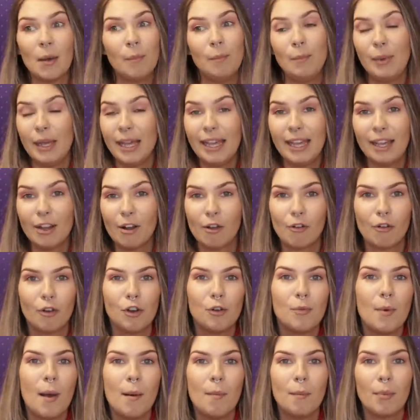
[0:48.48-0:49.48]
being a
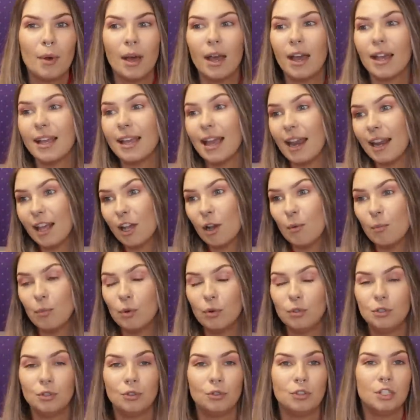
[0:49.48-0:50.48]
crew member, getting on
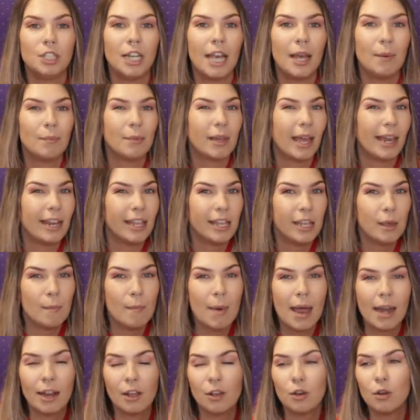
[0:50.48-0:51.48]
board your ship, getting your
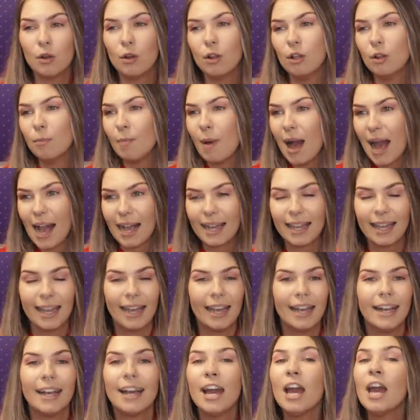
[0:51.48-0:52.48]
medical,
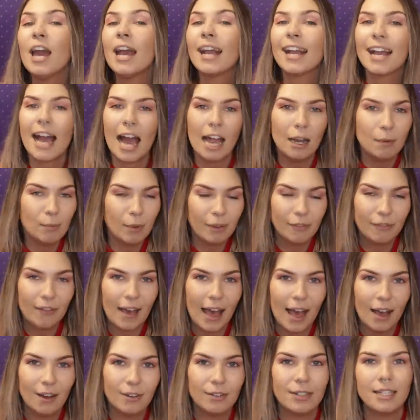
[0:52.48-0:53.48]
packing can be
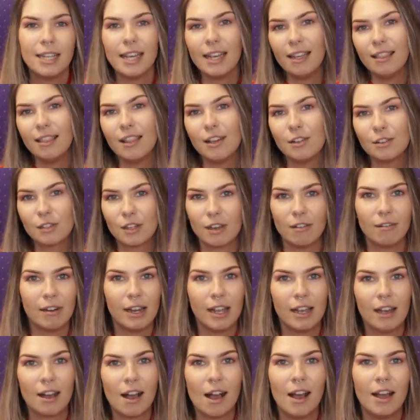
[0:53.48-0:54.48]
found in those
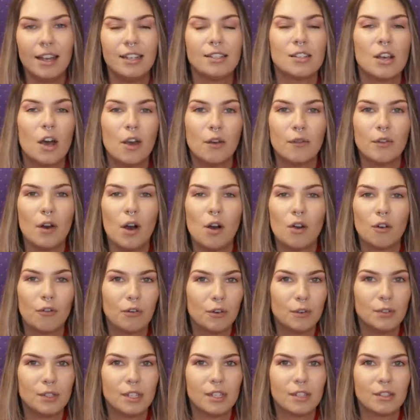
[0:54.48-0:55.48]
career guides over on
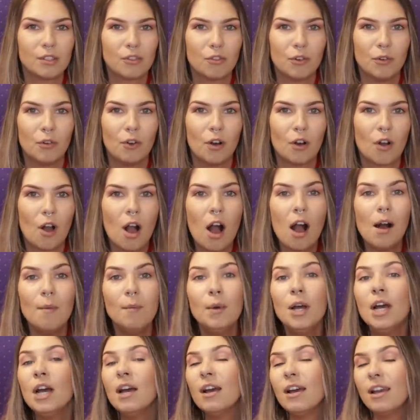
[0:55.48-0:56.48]

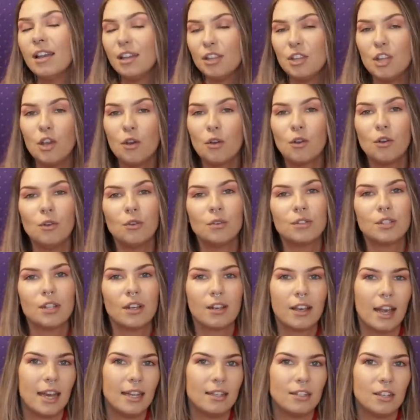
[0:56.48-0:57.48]
cruisingascrew.com. And you can
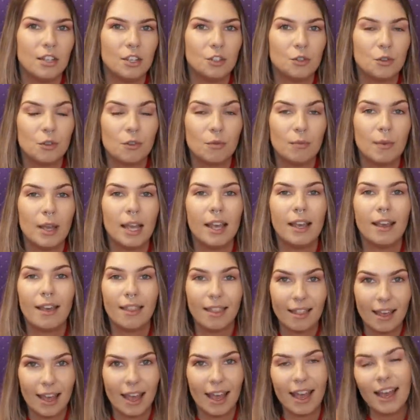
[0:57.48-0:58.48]
also get in touch with me
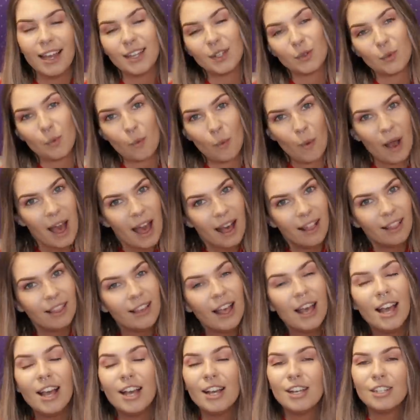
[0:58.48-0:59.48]
there as
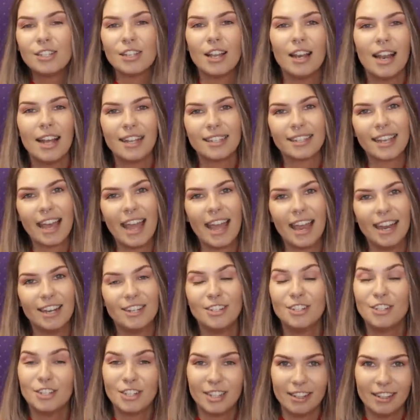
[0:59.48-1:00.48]
well. So let's get
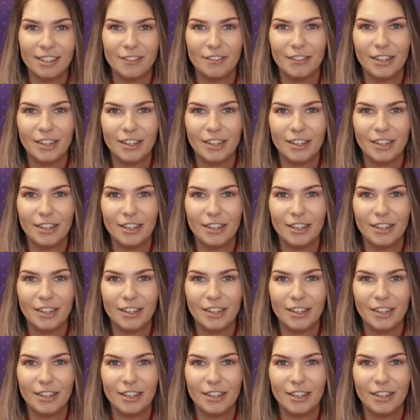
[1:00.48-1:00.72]
into the